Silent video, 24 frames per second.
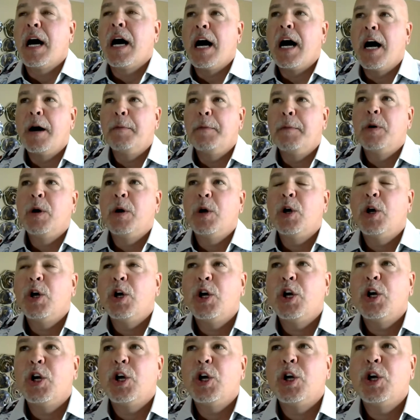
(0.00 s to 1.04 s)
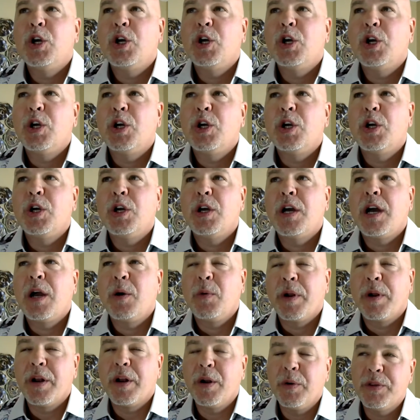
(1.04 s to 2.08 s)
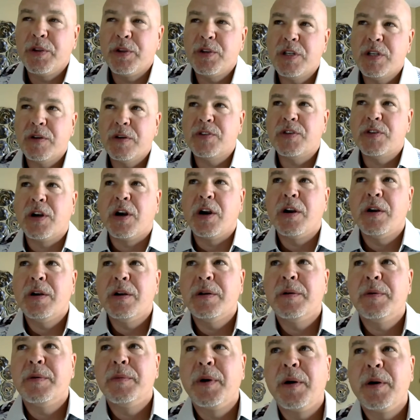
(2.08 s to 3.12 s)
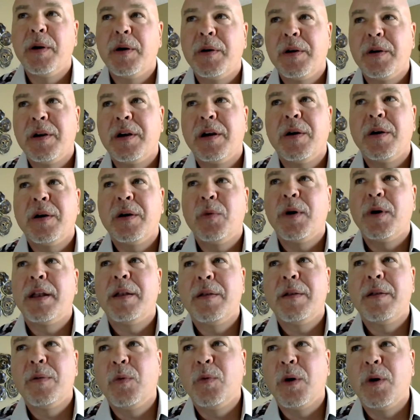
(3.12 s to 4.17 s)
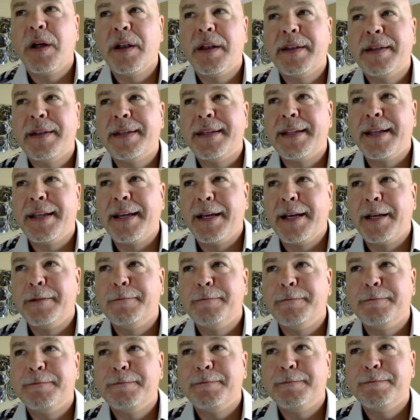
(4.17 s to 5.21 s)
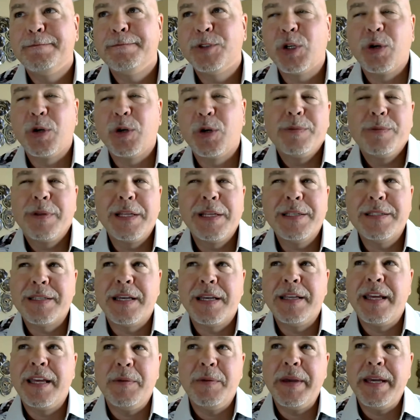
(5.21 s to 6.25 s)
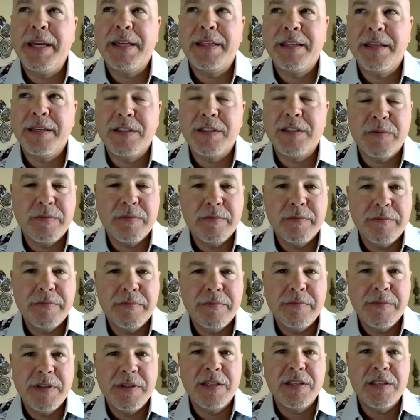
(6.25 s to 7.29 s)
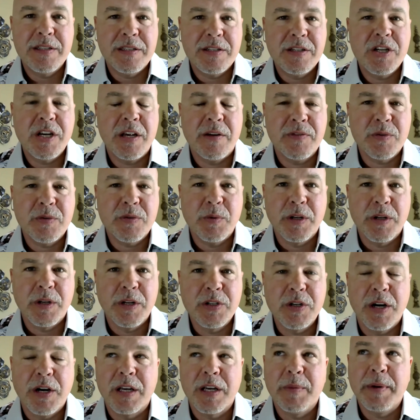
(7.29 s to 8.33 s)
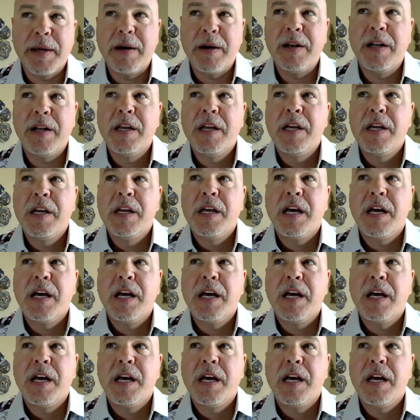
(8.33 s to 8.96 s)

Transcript: um, i want to know what the shifts are but uh, what what uh, so let's say they make these these shifts we're going to talk about